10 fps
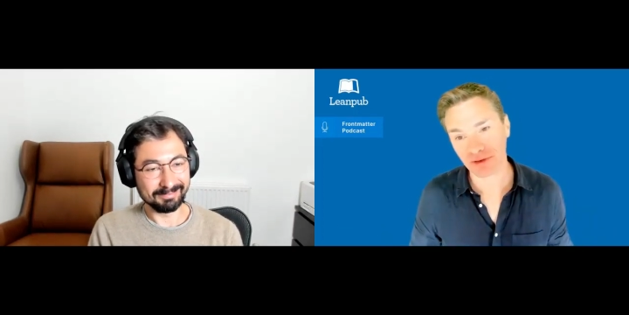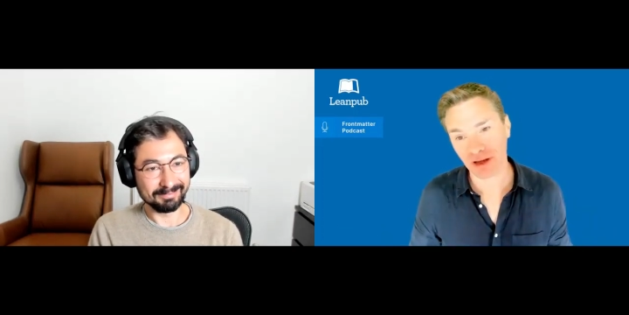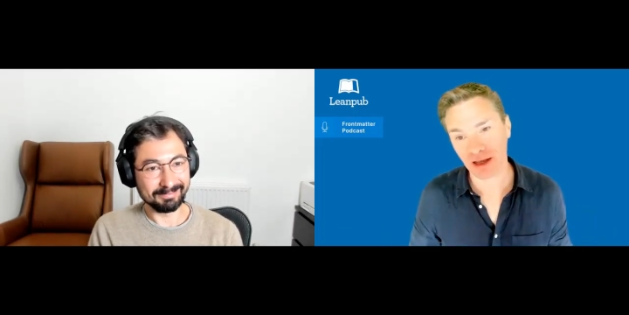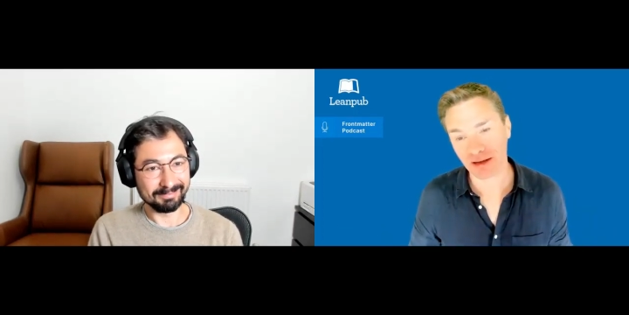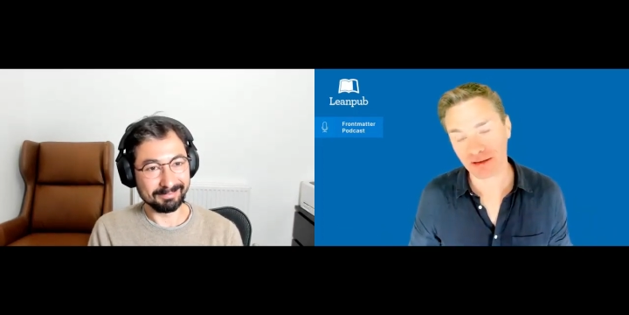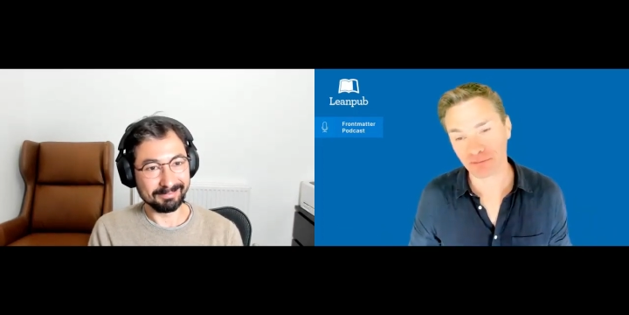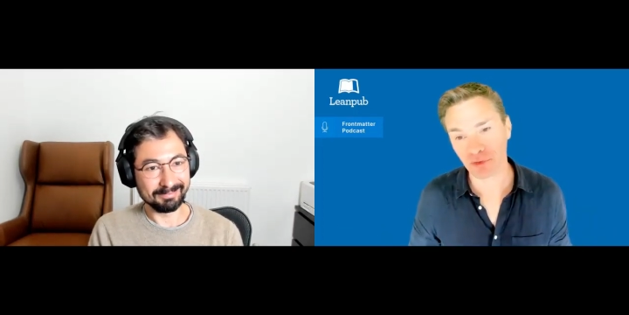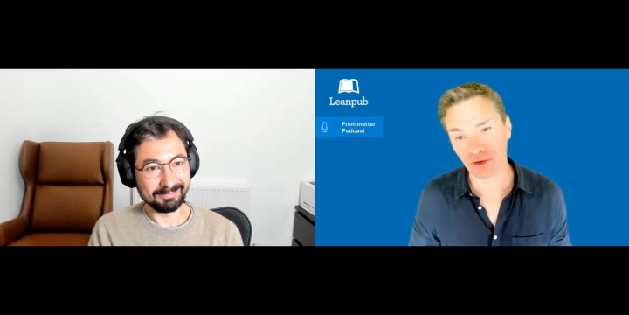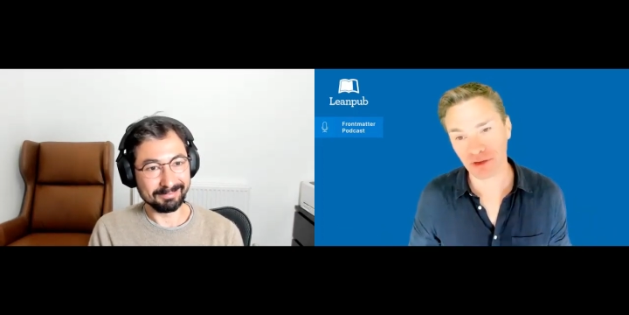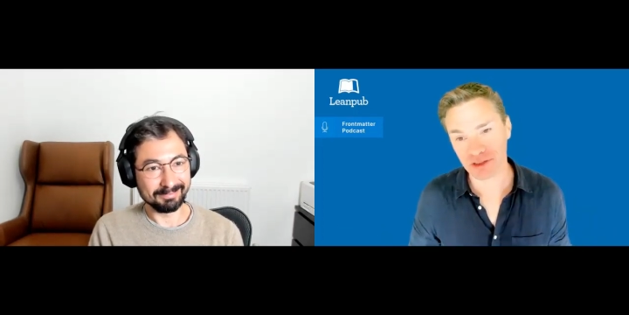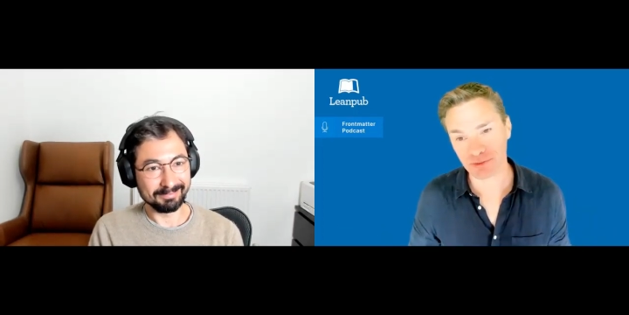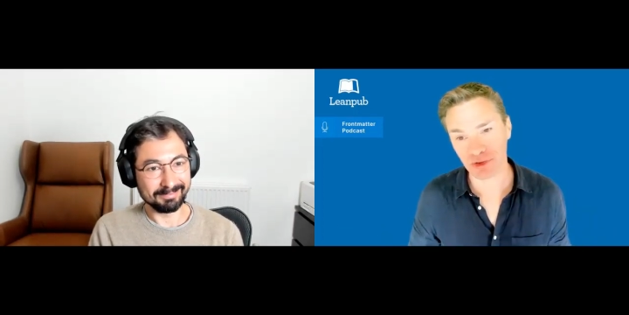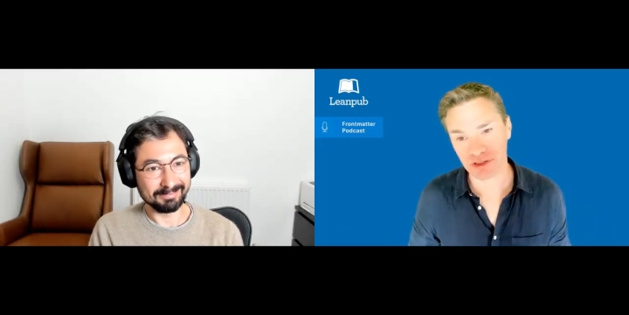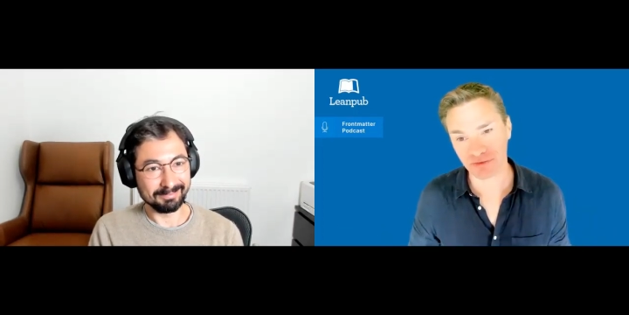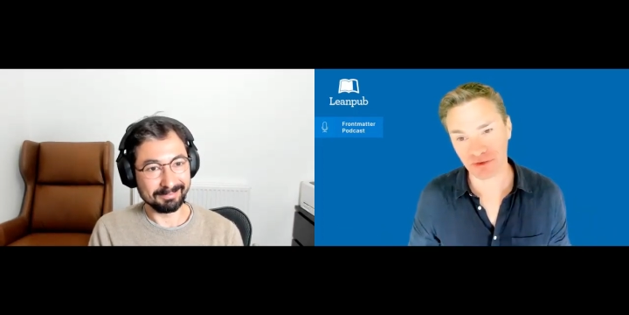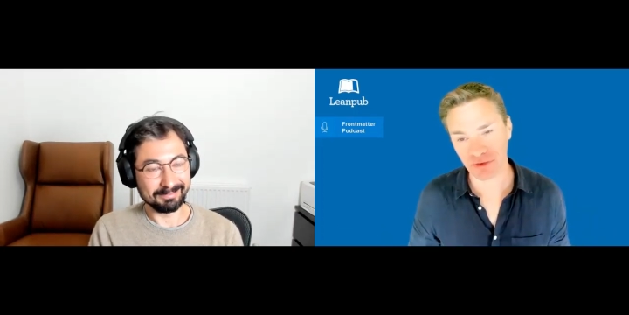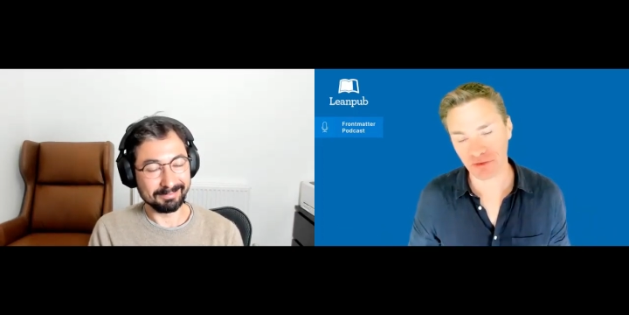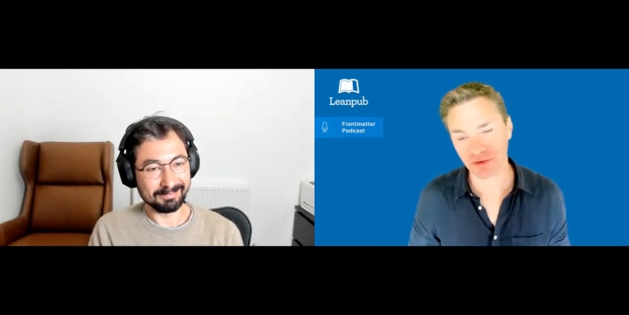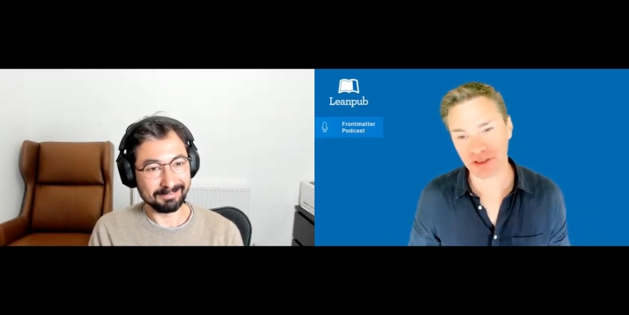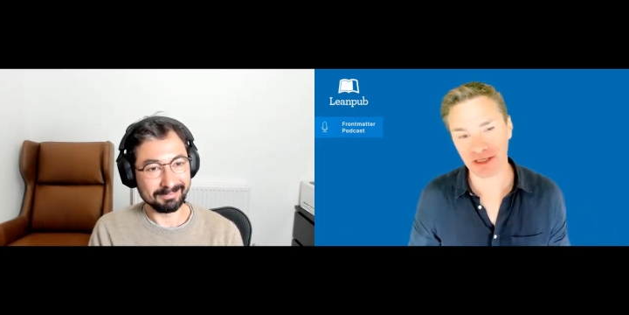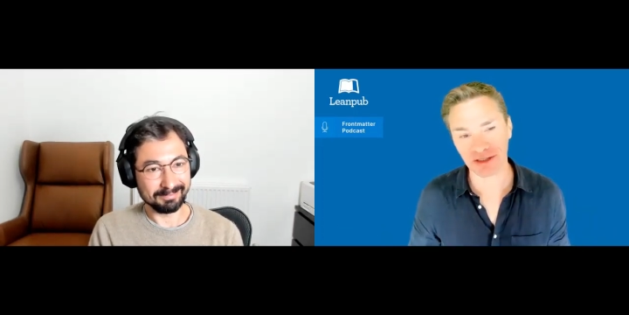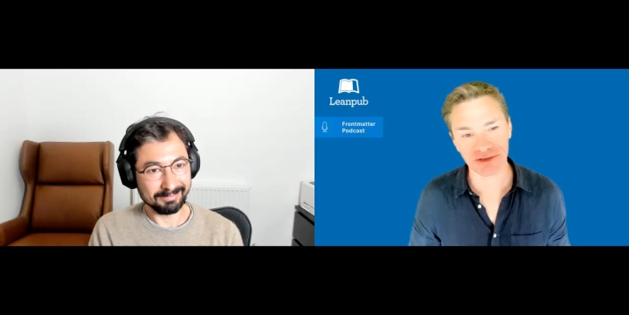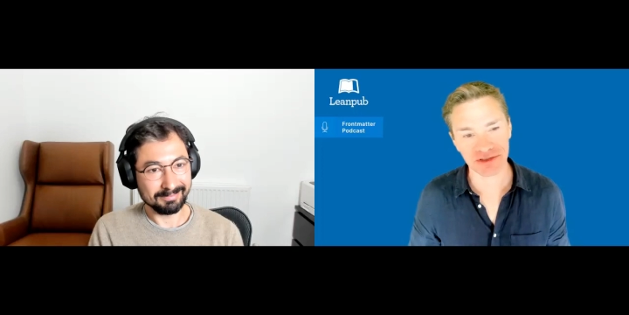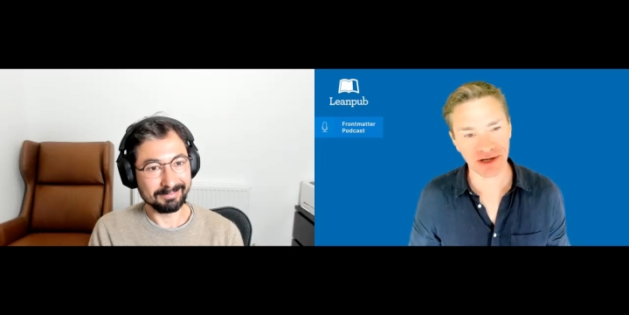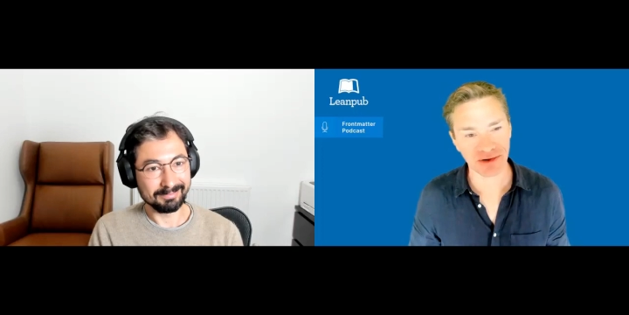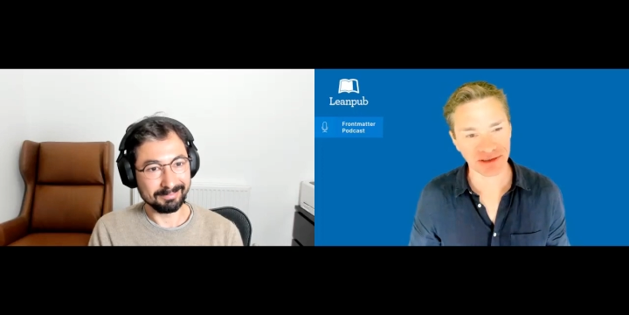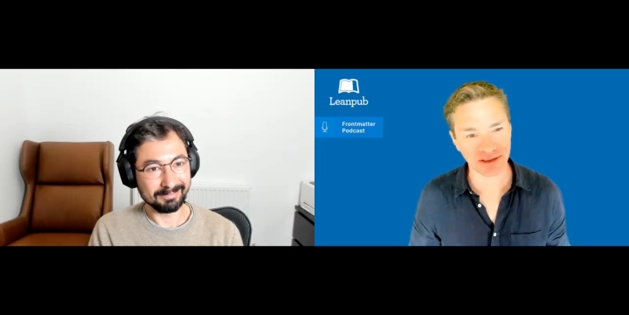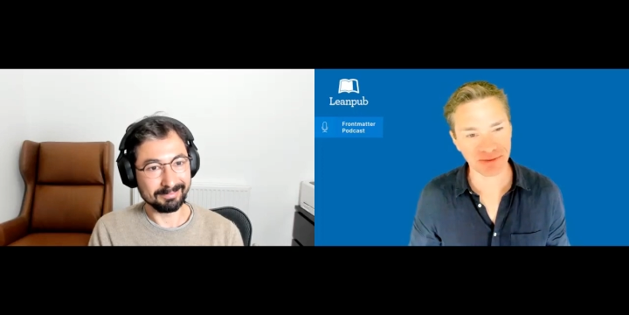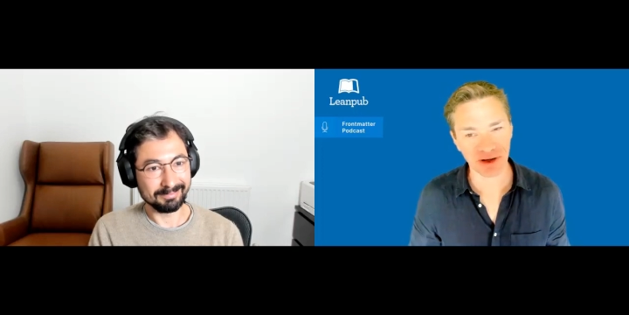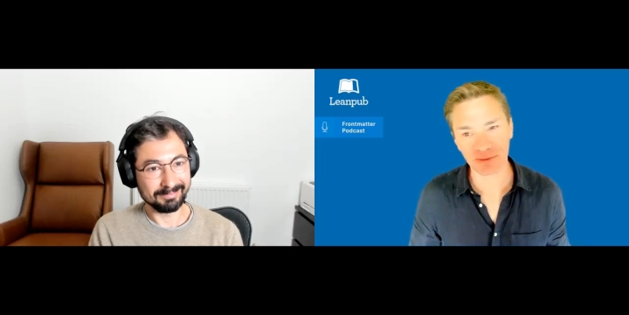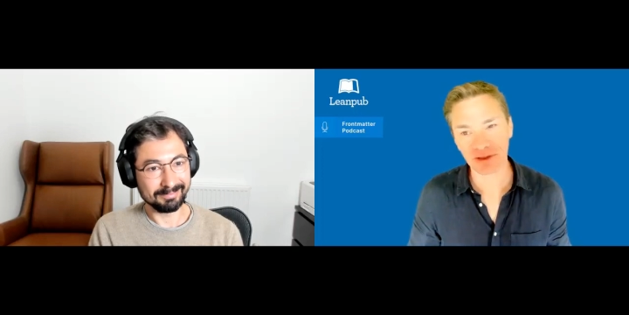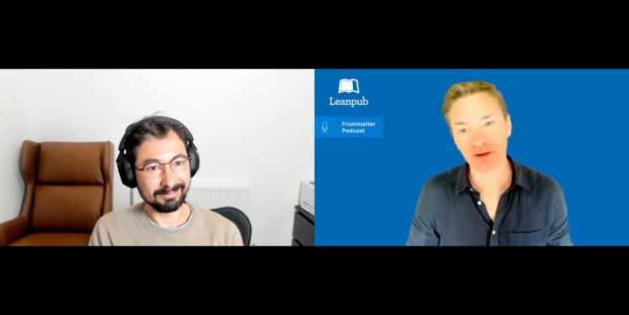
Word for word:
Speaker 1: in progress books for over 10 years now at Leanpub.